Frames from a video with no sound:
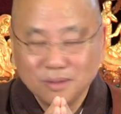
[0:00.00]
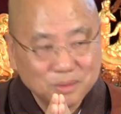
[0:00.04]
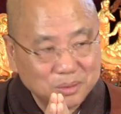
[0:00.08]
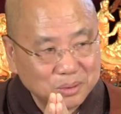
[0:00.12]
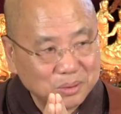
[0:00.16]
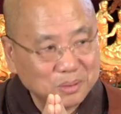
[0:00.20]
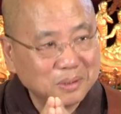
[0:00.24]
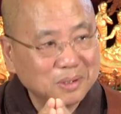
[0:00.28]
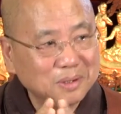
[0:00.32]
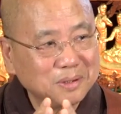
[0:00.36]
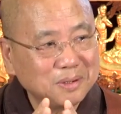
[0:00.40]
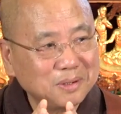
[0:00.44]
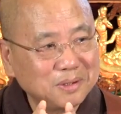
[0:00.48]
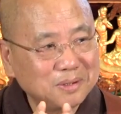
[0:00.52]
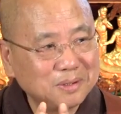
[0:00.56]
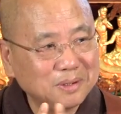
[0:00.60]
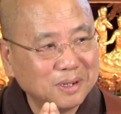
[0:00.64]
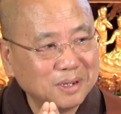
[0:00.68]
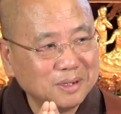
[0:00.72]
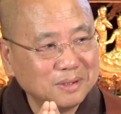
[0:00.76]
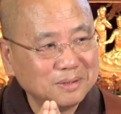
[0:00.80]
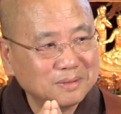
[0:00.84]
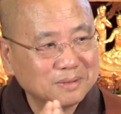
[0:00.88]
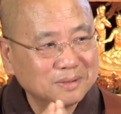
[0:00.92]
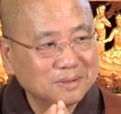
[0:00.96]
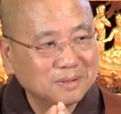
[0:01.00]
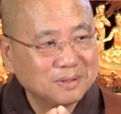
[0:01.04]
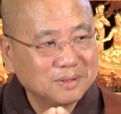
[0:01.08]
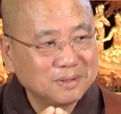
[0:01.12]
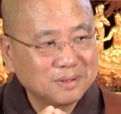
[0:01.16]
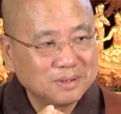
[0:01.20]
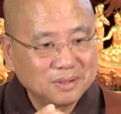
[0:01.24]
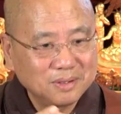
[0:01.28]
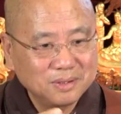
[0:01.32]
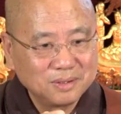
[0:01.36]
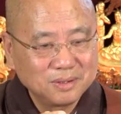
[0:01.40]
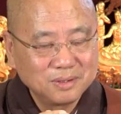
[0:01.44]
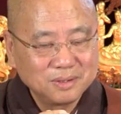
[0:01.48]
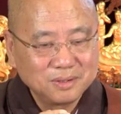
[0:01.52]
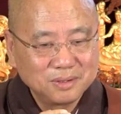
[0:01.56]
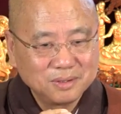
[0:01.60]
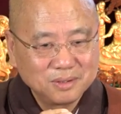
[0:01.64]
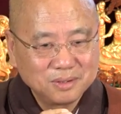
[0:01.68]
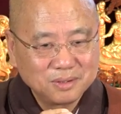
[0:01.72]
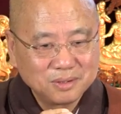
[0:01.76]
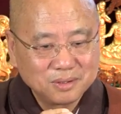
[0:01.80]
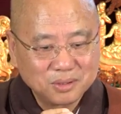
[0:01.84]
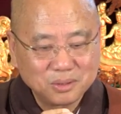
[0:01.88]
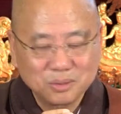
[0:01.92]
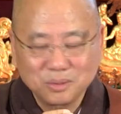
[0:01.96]
Do you understand?
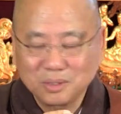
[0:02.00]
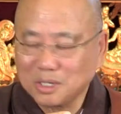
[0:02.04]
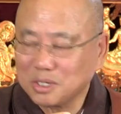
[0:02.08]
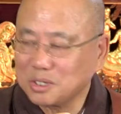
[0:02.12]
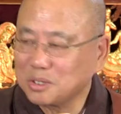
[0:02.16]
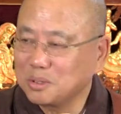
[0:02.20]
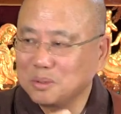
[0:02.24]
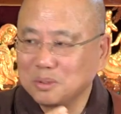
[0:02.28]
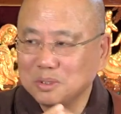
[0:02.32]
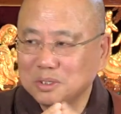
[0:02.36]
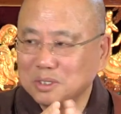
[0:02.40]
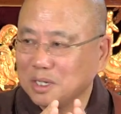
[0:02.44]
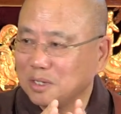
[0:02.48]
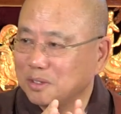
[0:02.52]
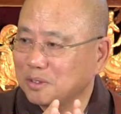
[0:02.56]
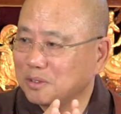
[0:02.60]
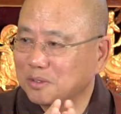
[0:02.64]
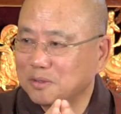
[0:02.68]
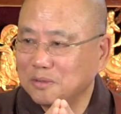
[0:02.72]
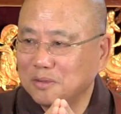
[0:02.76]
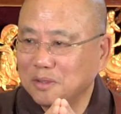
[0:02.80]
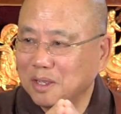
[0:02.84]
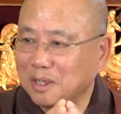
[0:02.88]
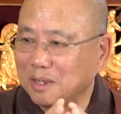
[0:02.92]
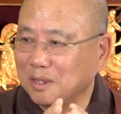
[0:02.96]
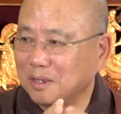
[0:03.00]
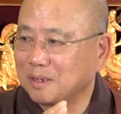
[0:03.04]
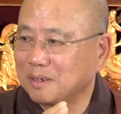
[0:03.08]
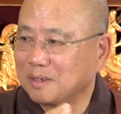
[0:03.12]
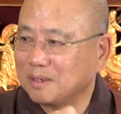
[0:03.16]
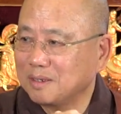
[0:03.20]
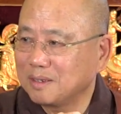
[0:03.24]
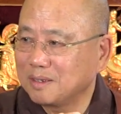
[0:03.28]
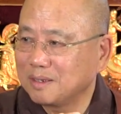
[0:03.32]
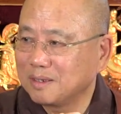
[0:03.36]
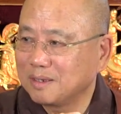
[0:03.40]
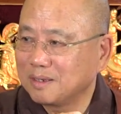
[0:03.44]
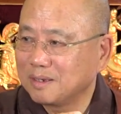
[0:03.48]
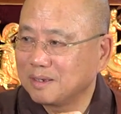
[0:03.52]
So there's no such thing